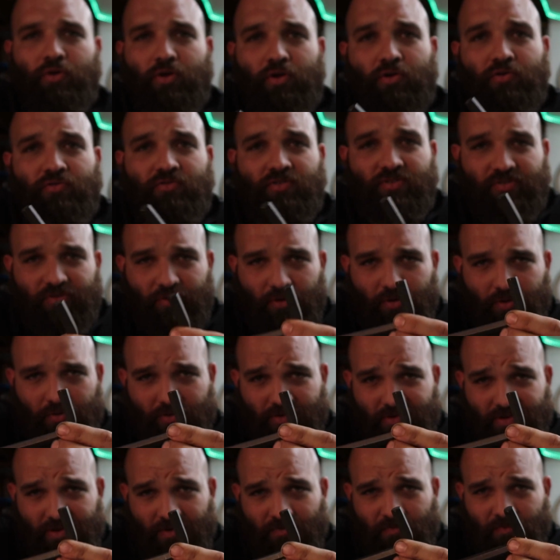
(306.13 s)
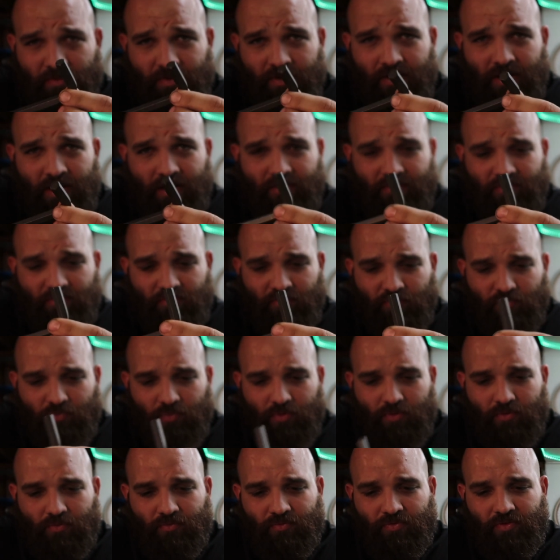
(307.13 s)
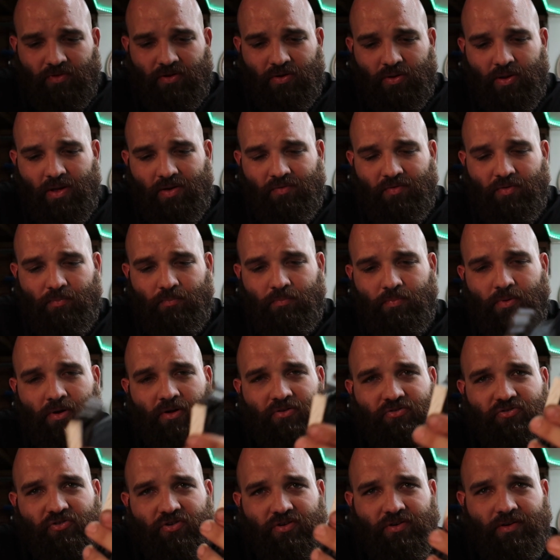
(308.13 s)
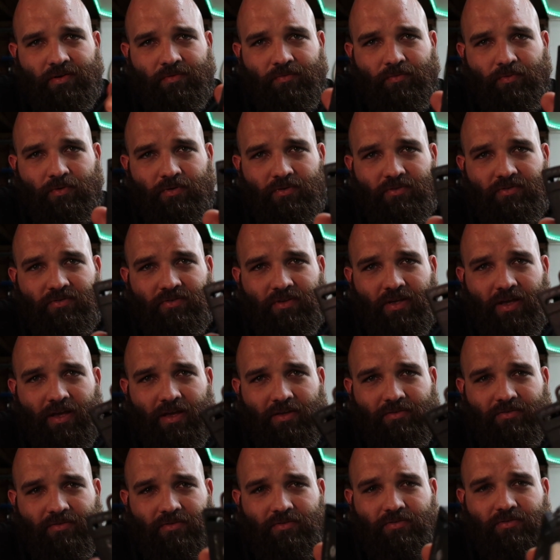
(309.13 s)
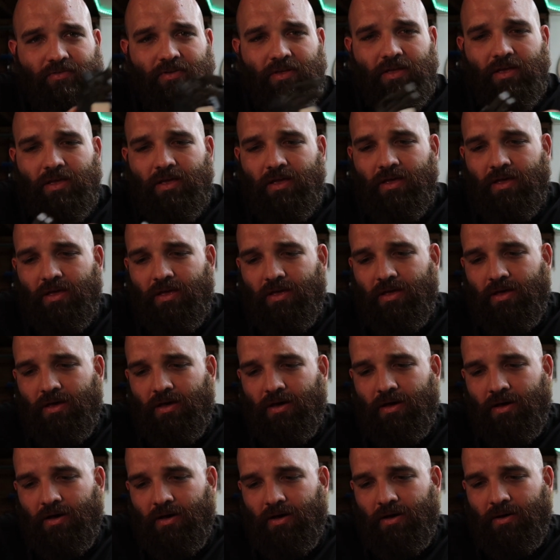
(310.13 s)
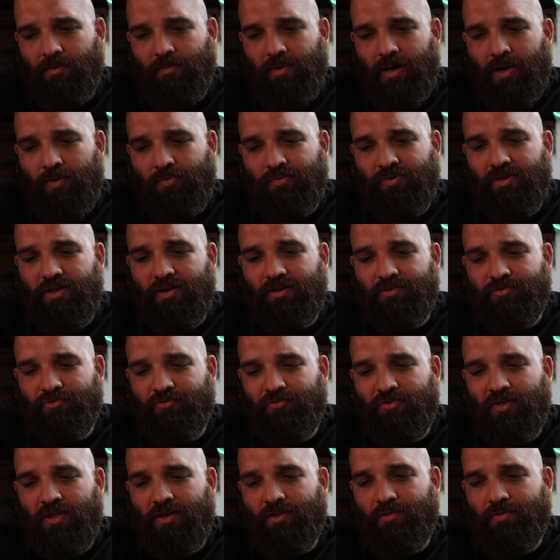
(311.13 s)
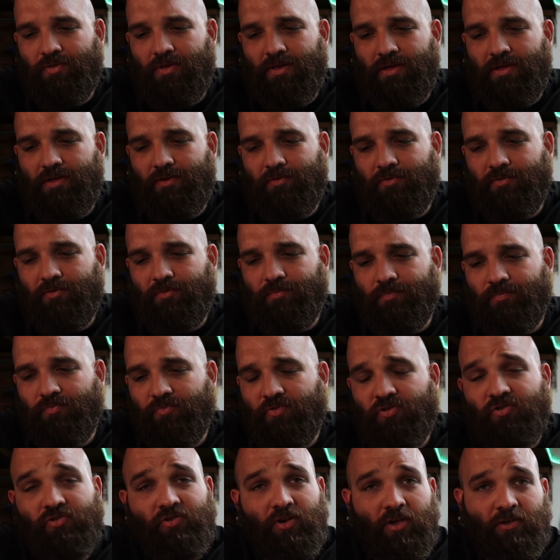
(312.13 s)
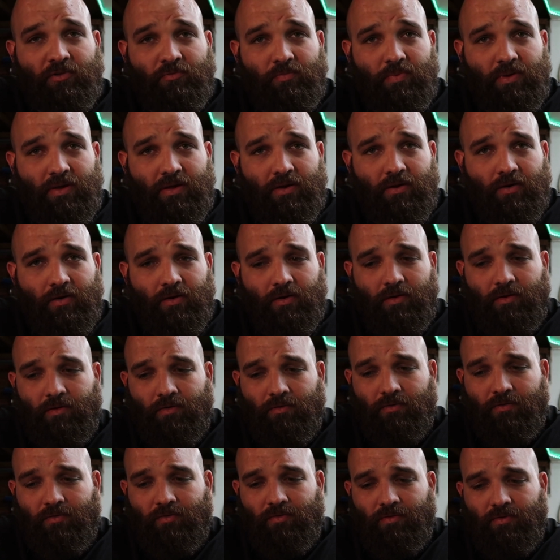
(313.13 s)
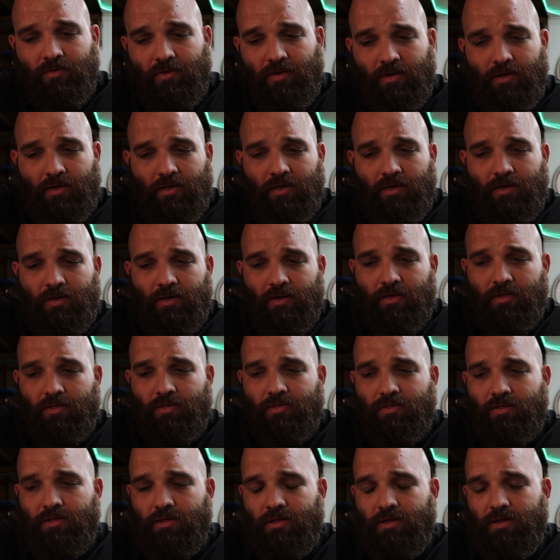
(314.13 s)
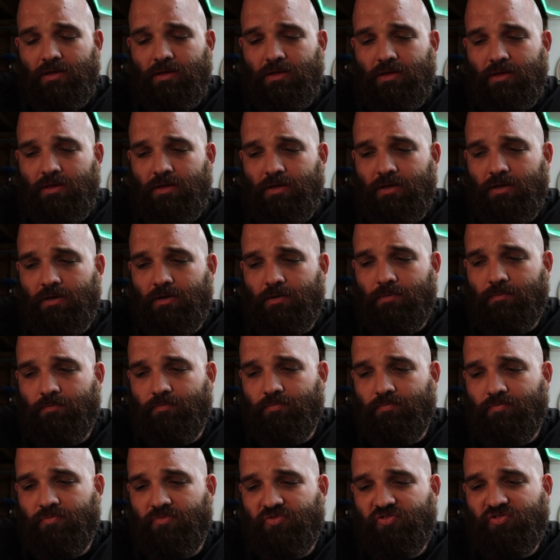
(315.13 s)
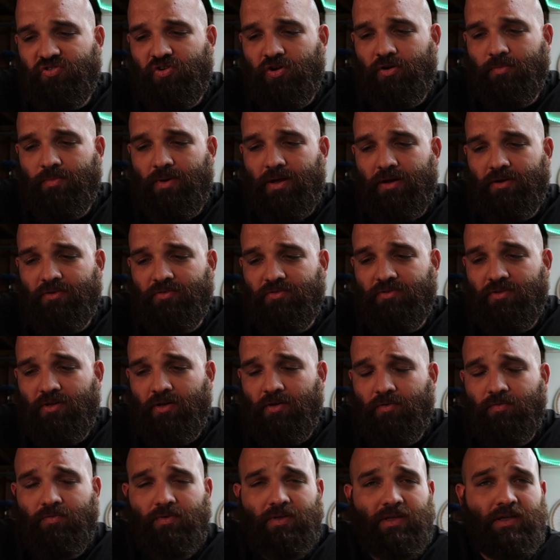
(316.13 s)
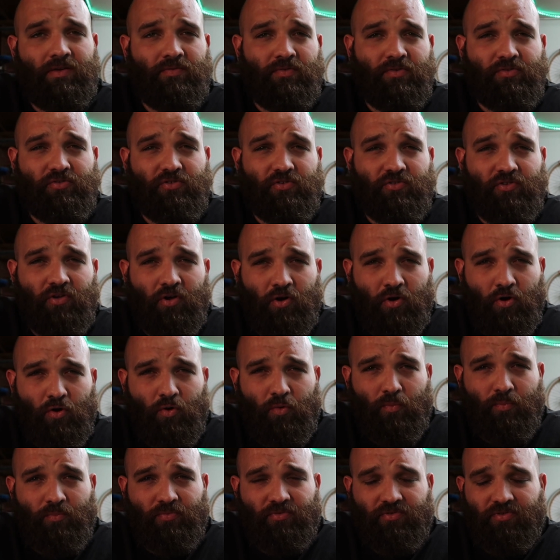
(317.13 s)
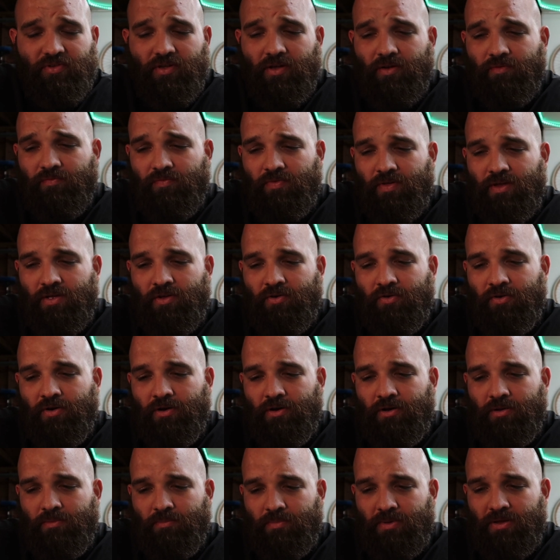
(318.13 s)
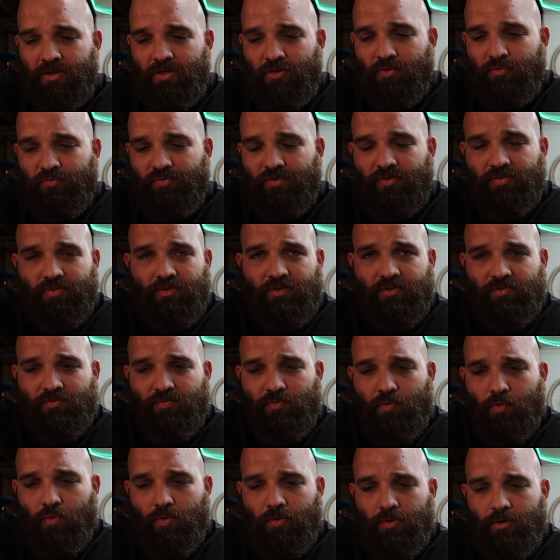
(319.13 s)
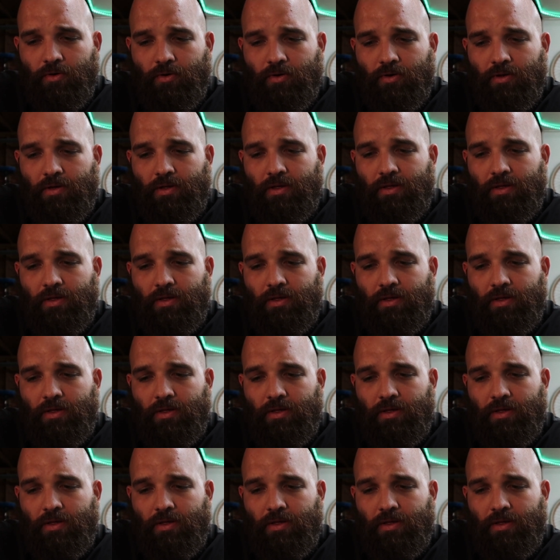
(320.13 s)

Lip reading: used to turn different kinds of screws. Then you have a bunch of different sizes. I would get a set of these just because the sheer amount of stuff, even just home stuff that you're going to be using these for,